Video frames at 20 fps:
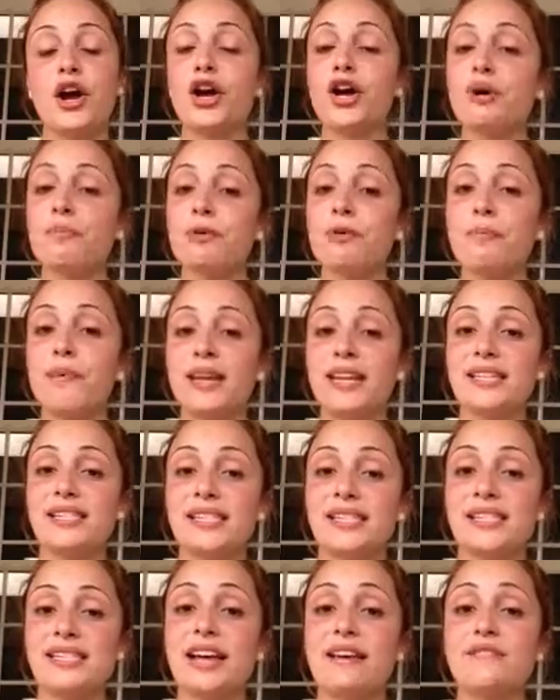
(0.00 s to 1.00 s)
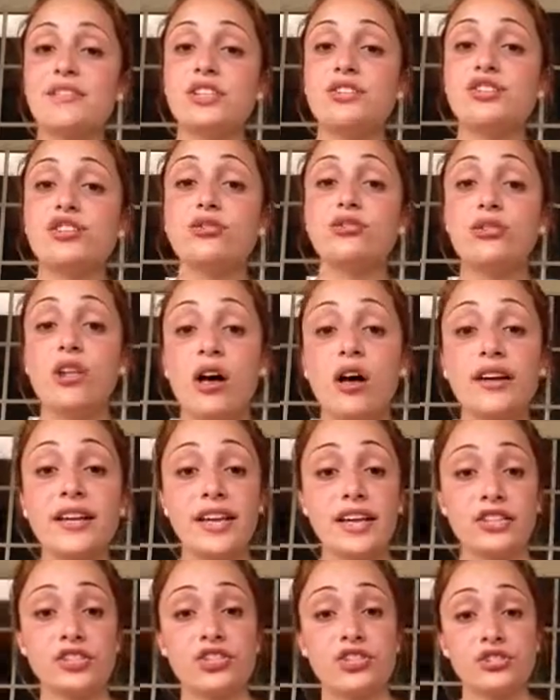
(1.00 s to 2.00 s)
Herbal medicines have such a long
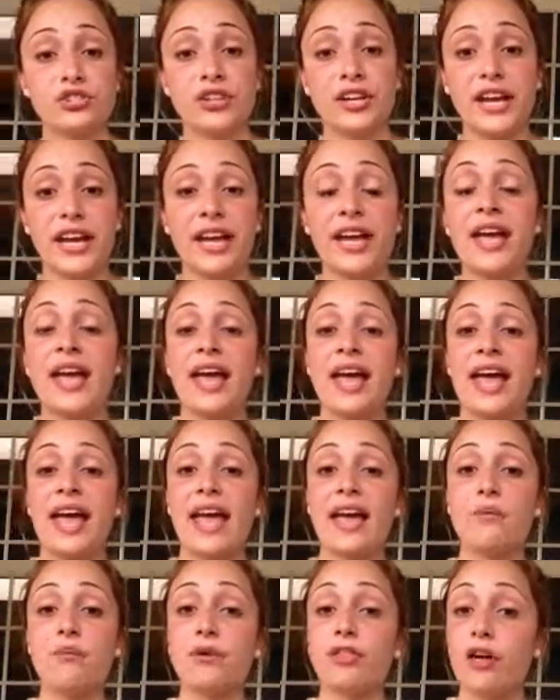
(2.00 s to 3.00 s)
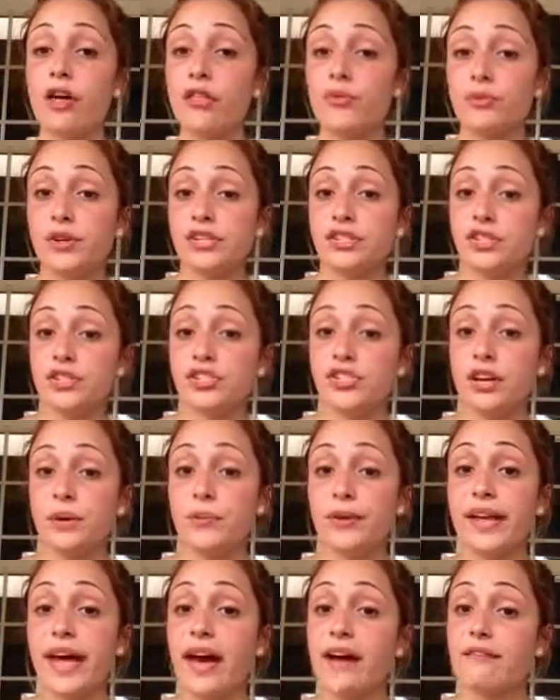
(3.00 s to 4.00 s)
history, and with all the research that
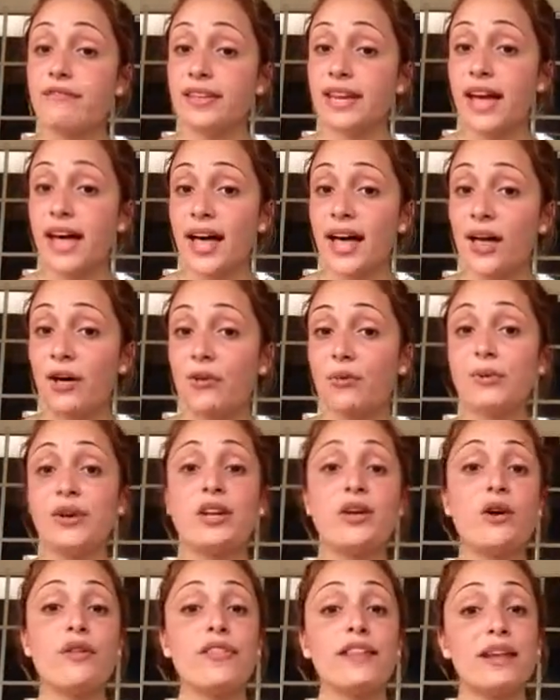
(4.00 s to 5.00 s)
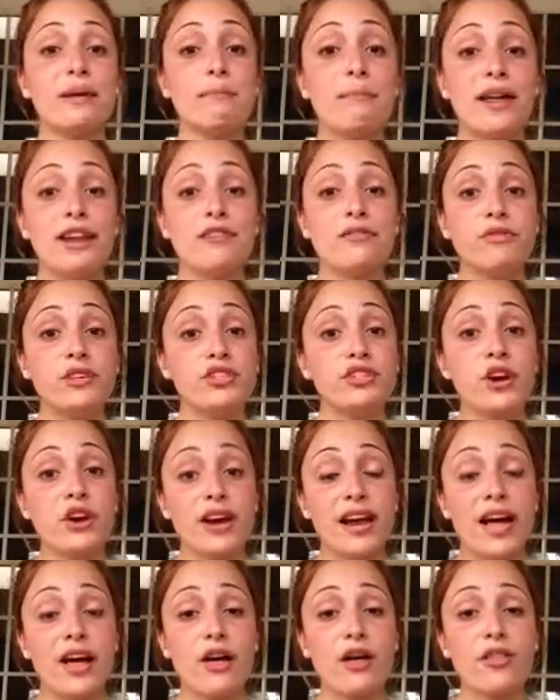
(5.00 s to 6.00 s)
we have now, we know that it benefits our
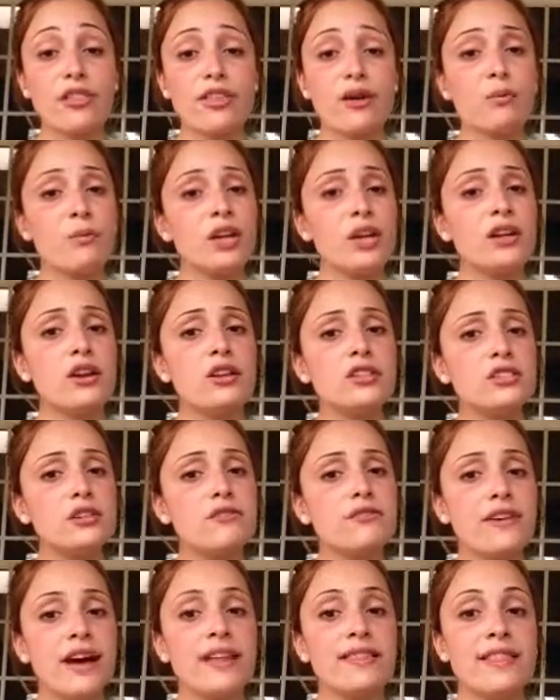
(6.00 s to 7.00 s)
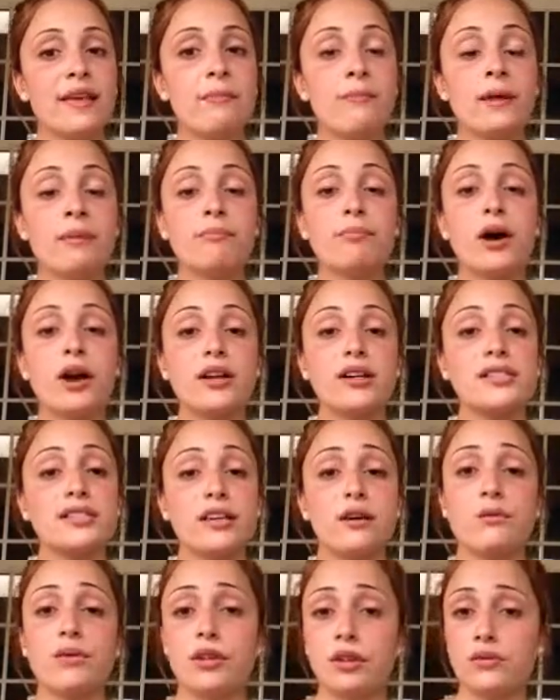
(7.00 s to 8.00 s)
health, and we can also find them in products
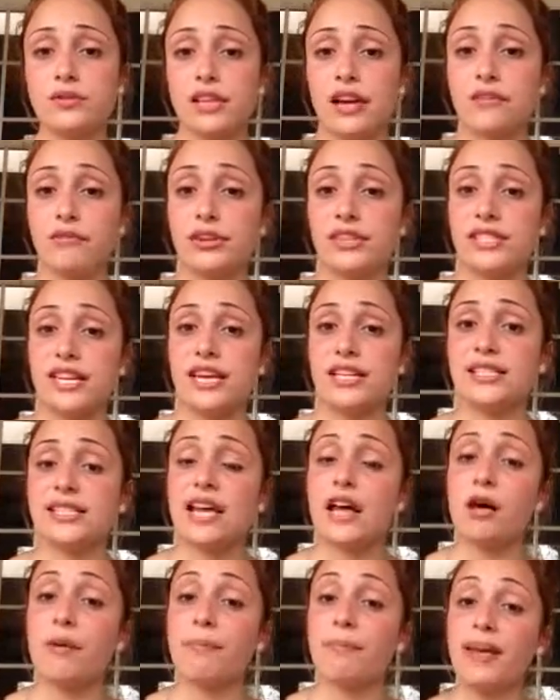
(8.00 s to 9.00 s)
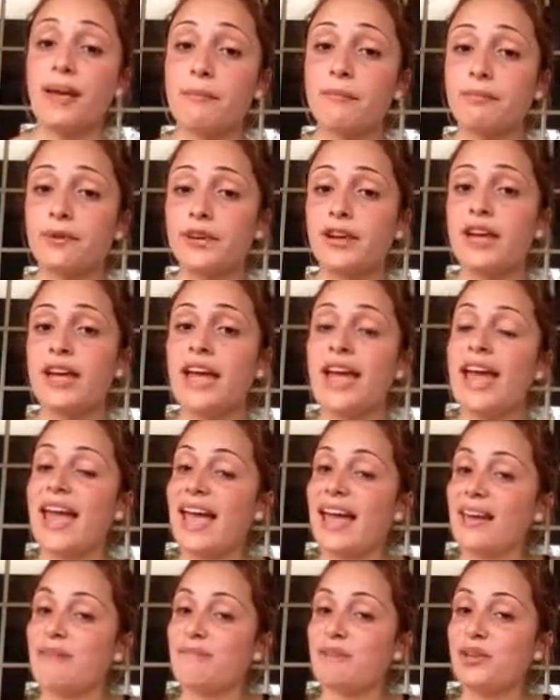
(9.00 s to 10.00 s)
that we use every day to help pamper
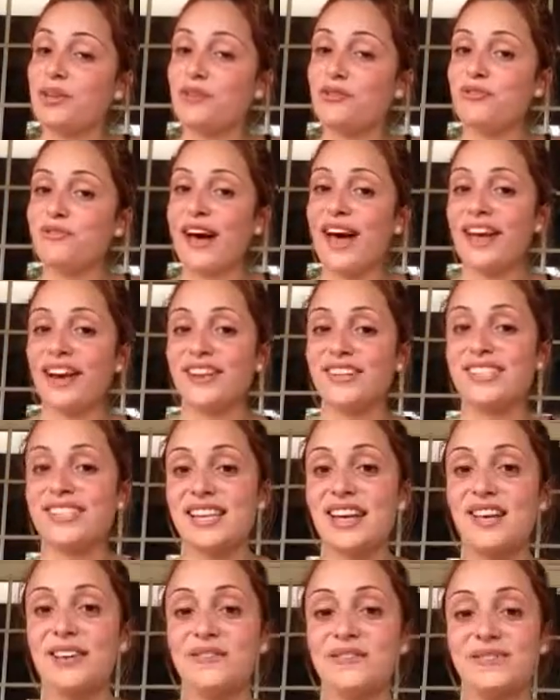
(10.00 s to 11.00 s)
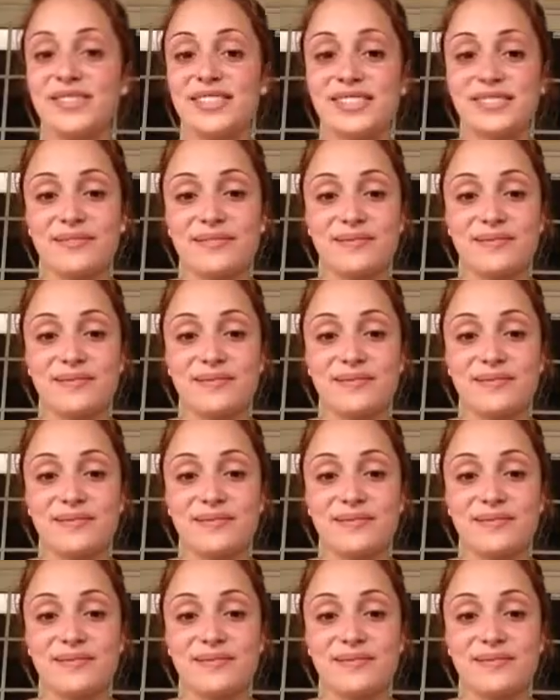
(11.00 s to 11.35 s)
and beautify ourselves.